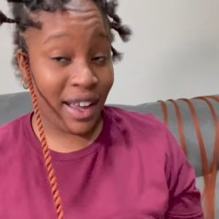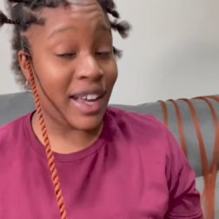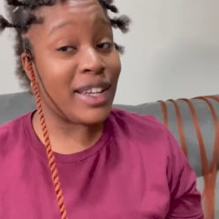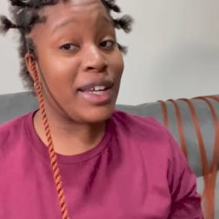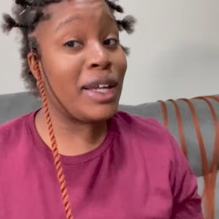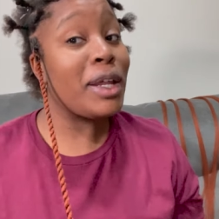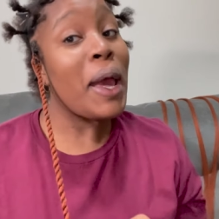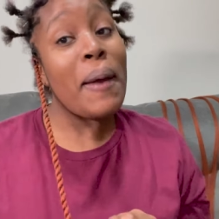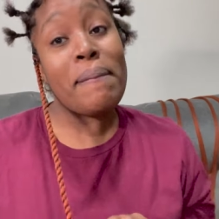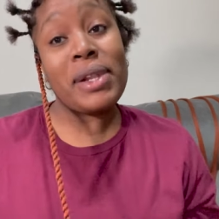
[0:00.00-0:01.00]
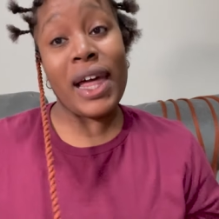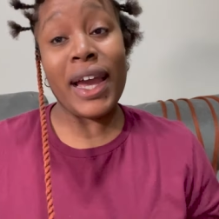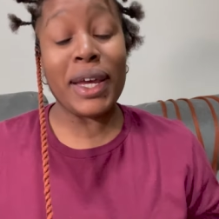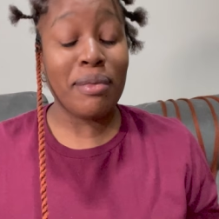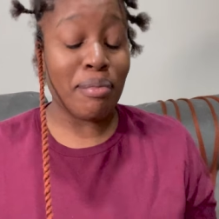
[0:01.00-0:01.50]
I did
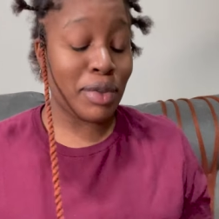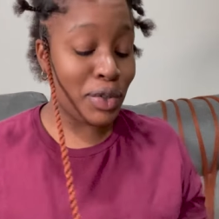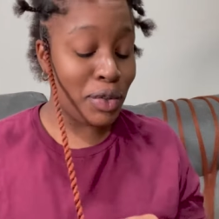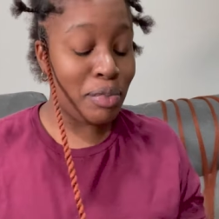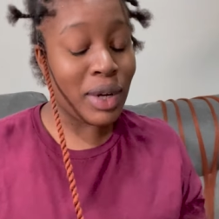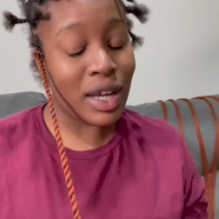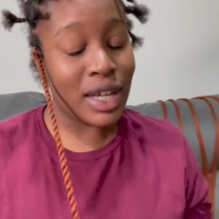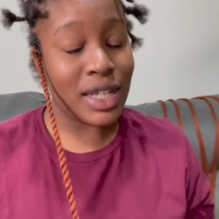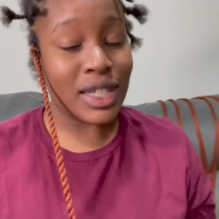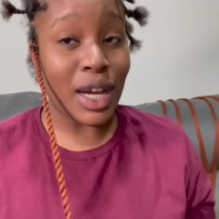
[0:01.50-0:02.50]
black and blue because